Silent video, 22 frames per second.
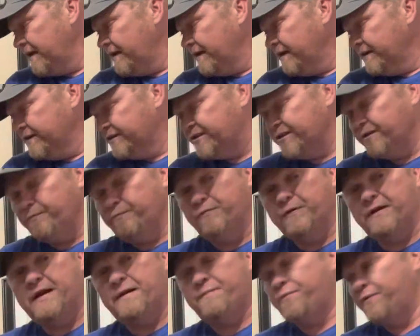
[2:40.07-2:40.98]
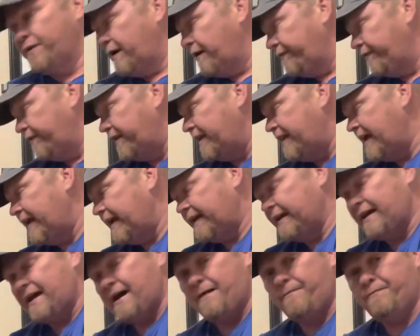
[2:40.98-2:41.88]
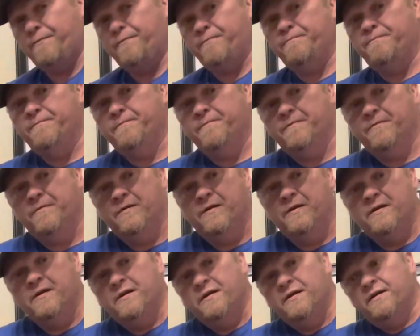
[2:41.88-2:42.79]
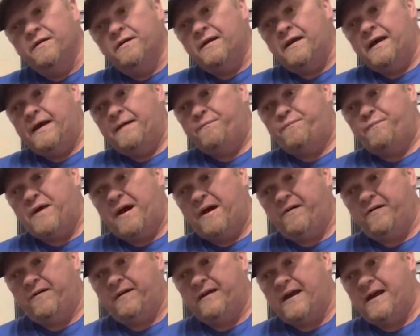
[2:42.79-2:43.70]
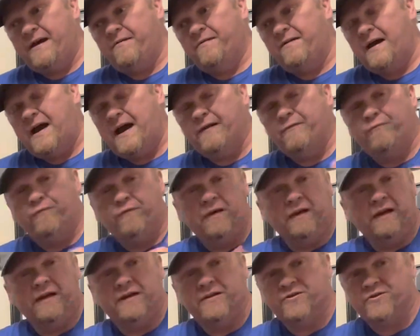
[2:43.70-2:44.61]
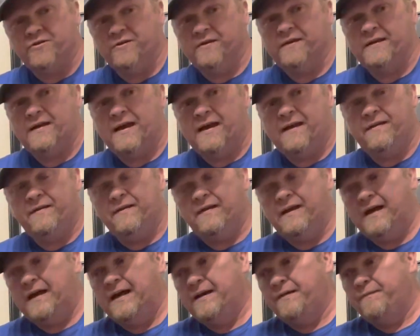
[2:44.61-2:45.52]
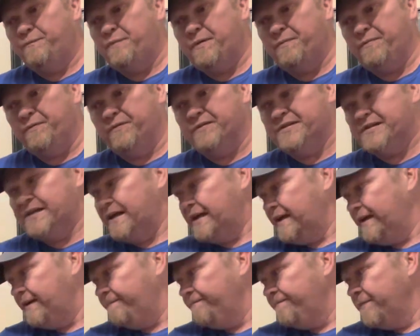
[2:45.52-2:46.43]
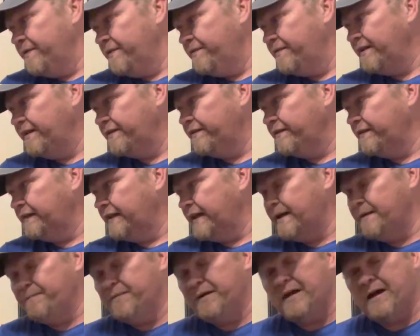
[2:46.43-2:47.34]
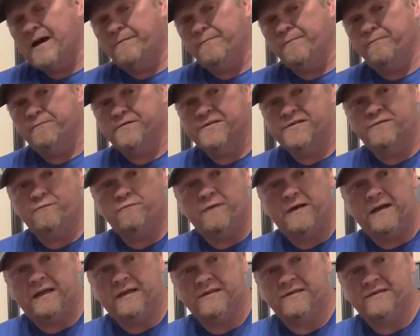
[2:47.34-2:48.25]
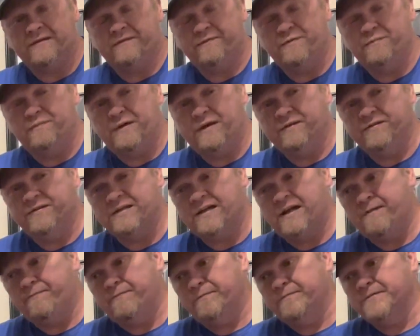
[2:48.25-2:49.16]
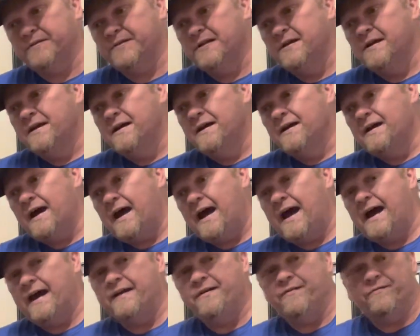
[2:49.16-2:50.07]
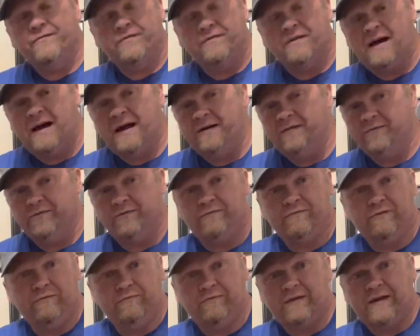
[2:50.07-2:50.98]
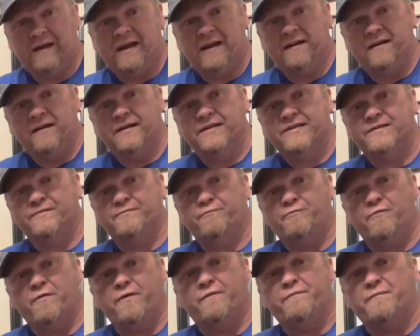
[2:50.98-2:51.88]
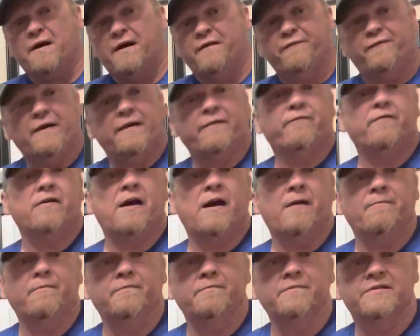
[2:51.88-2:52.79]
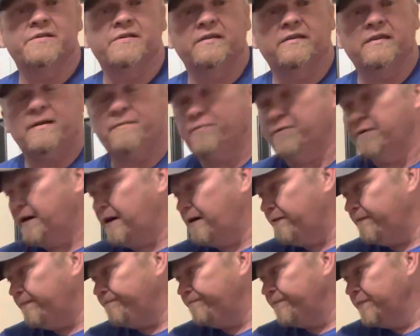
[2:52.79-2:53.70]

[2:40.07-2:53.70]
So when they put out the Naked album and pared it down, I really enjoyed that. And people say that the Let It Be album was the weakest of the Beatles albums. I don't agree with that. It's one of my favorite albums that they put out.